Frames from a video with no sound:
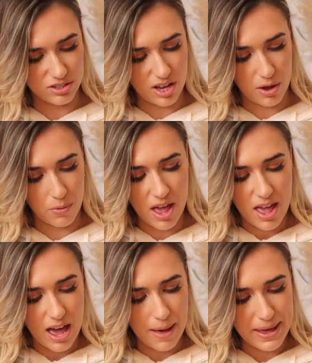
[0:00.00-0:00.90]
So
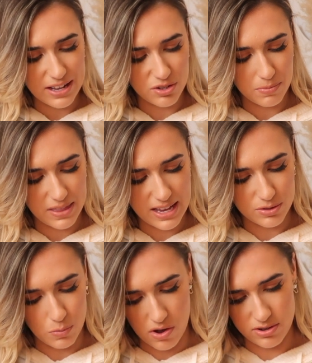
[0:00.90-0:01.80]
I picked up
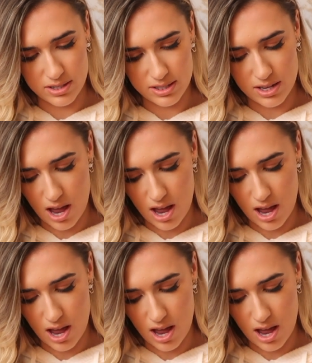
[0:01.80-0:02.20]
these ones.